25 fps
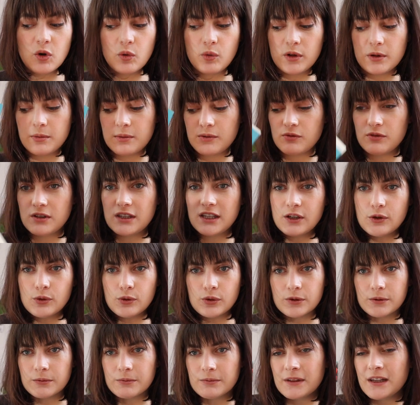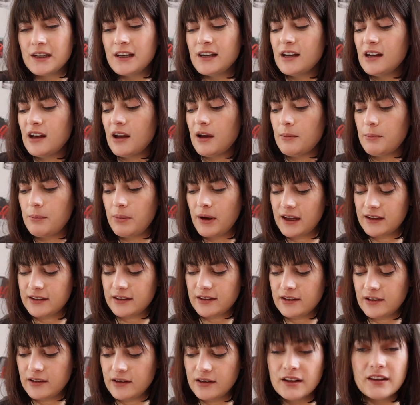Would have been really cool,
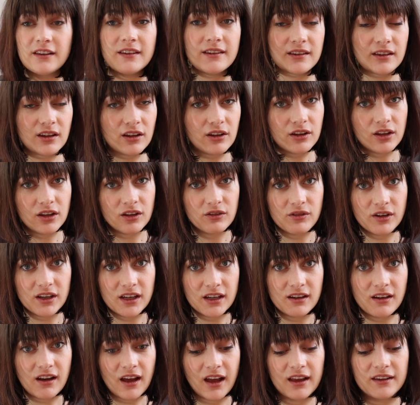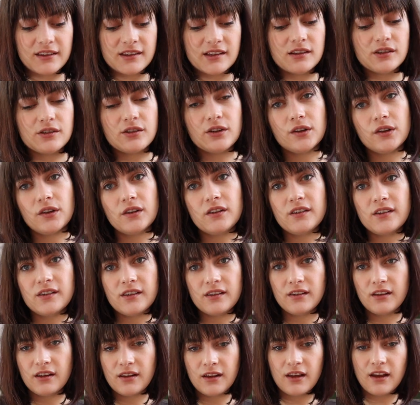but still good read as an
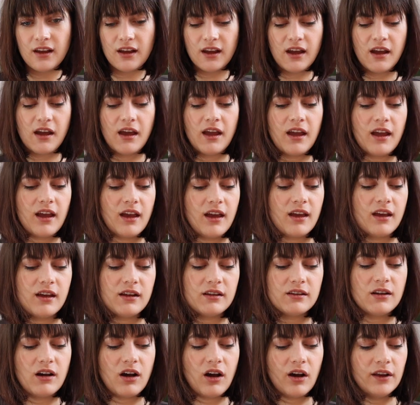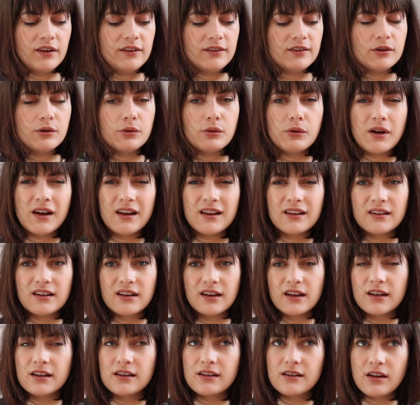adult. And also,
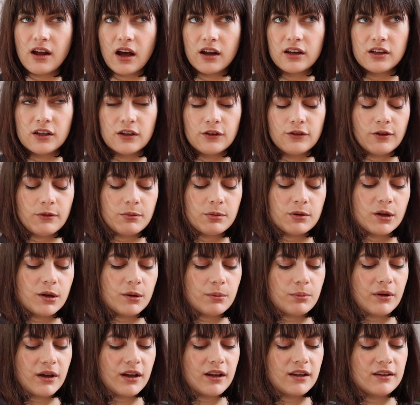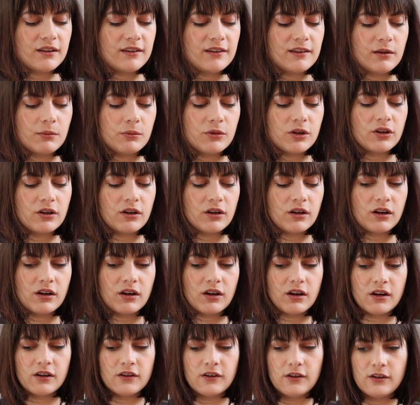not a YouTuber, but
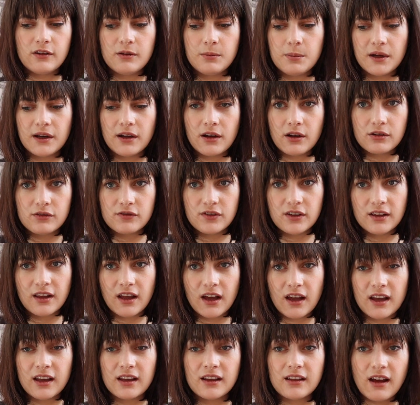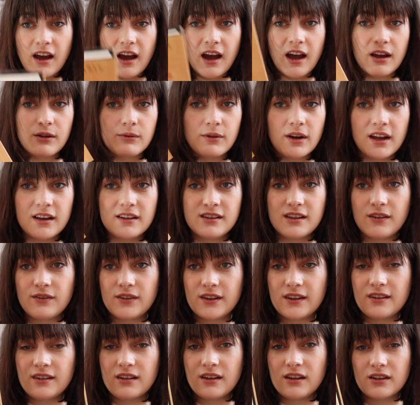similar to the biography line, I read
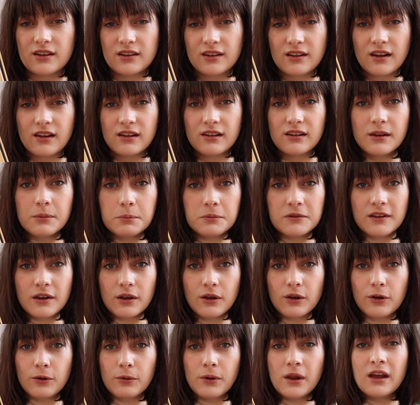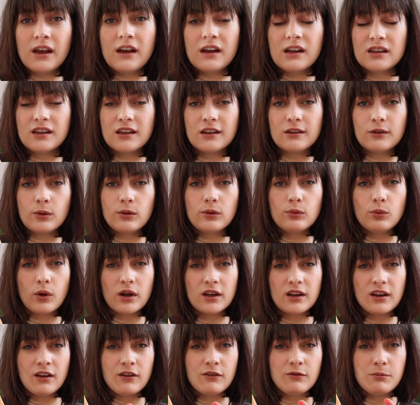David Sedaris' Calypso. This was
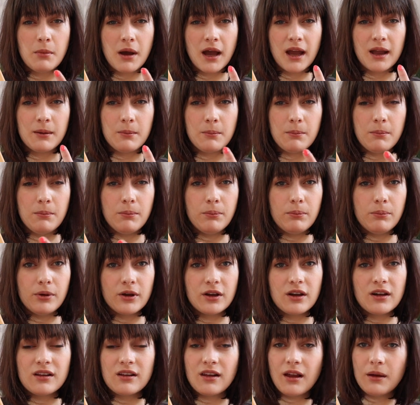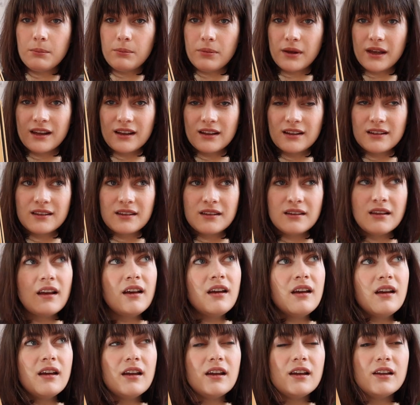one of my book club picks.
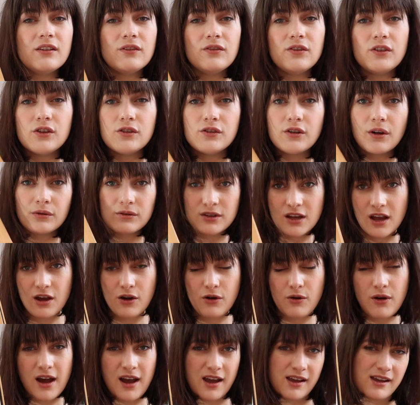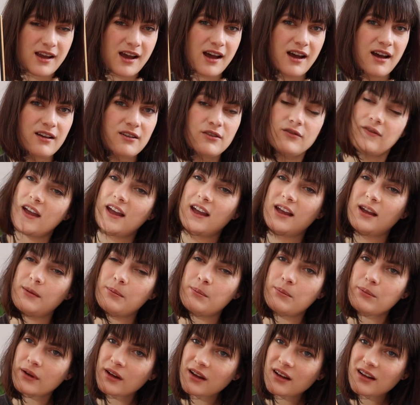If you don't know, I have a
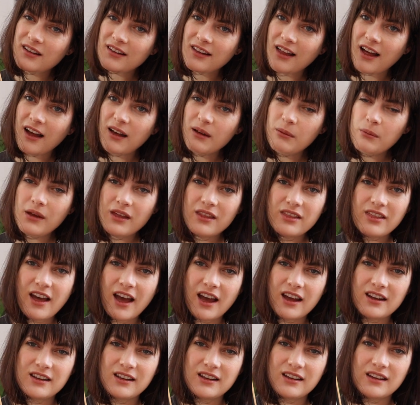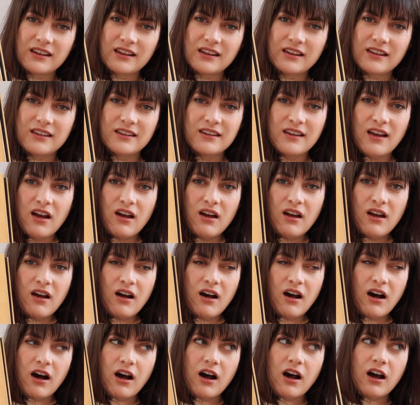book club that is
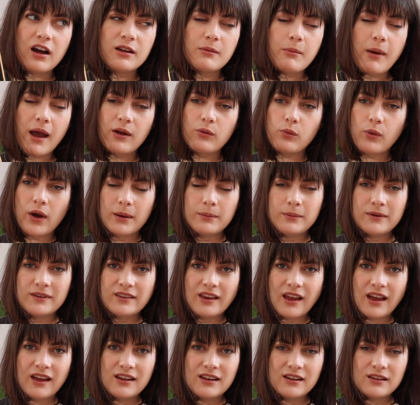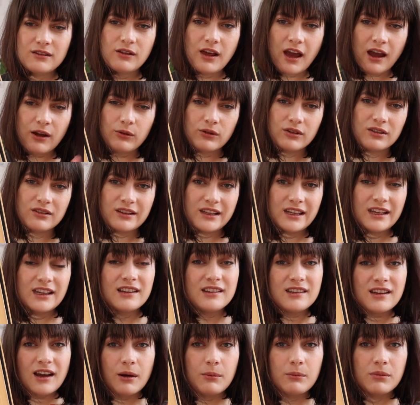on my website. I will link
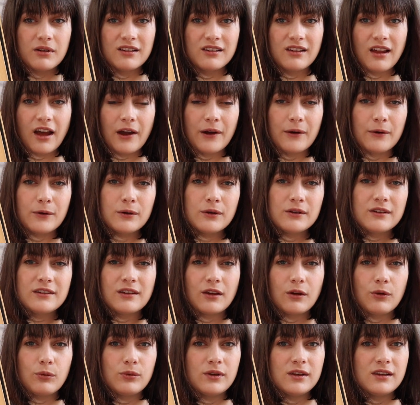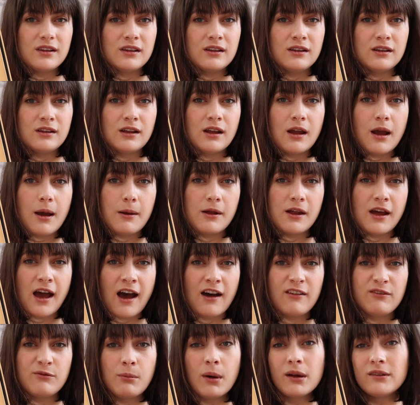it down below. So we
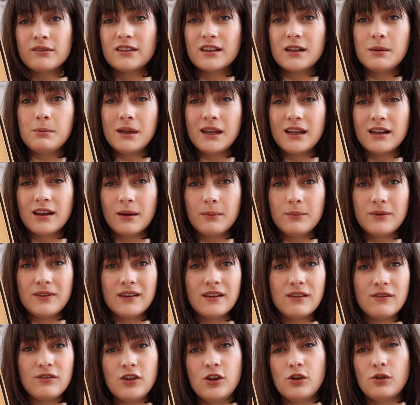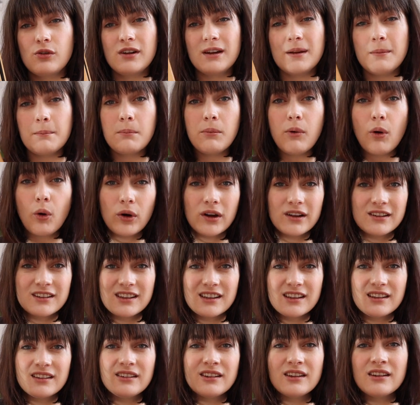have monthly meetups if you are in
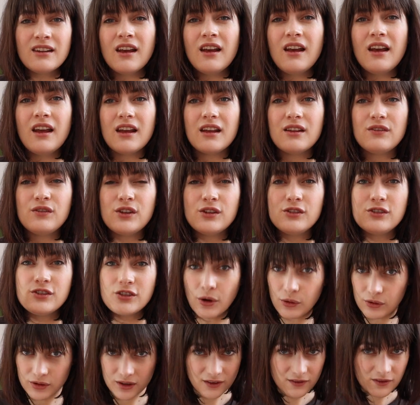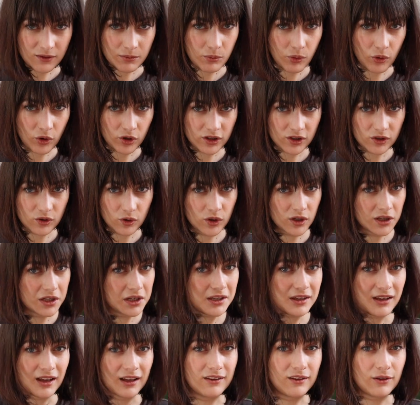Portland. If you don't live in Portland,
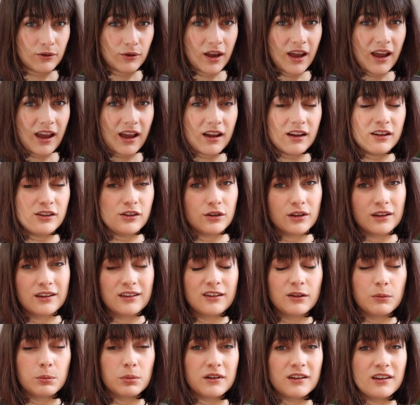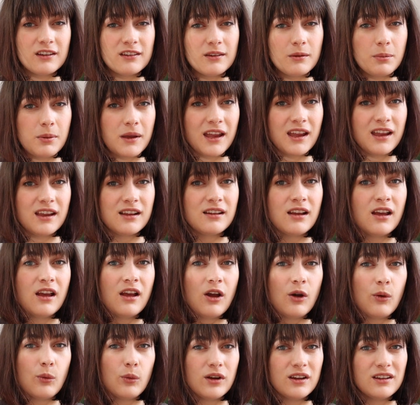Oregon, that's okay. You can still participate
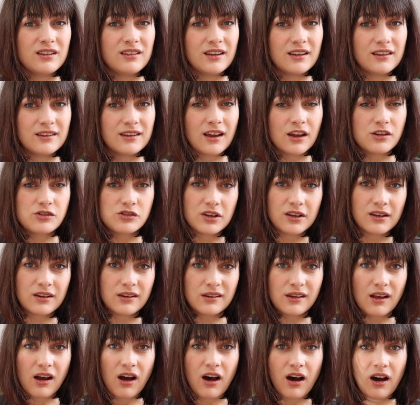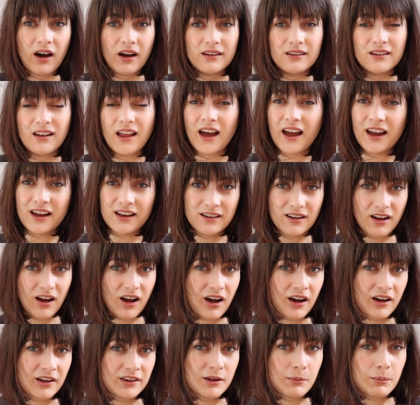with discussions online
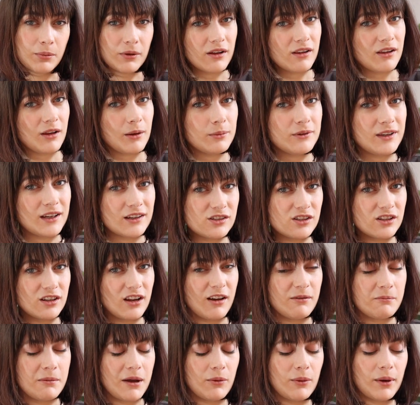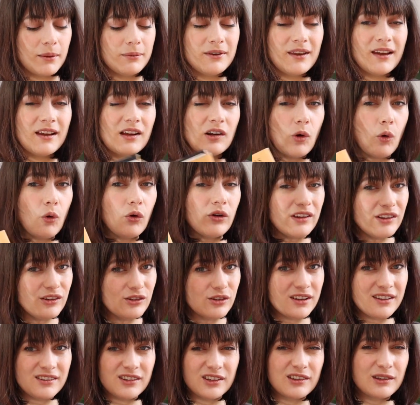on the book club section of my website, or
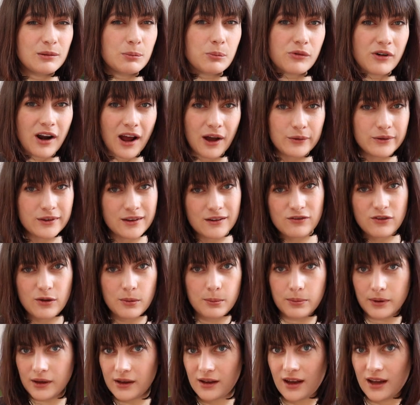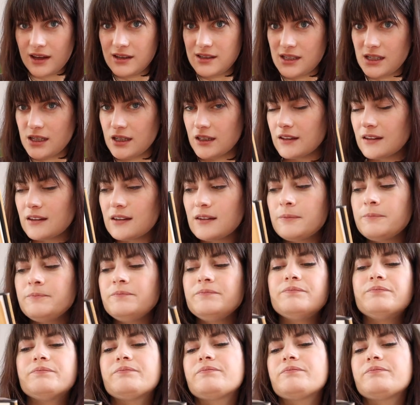you can just browse it for book ideas.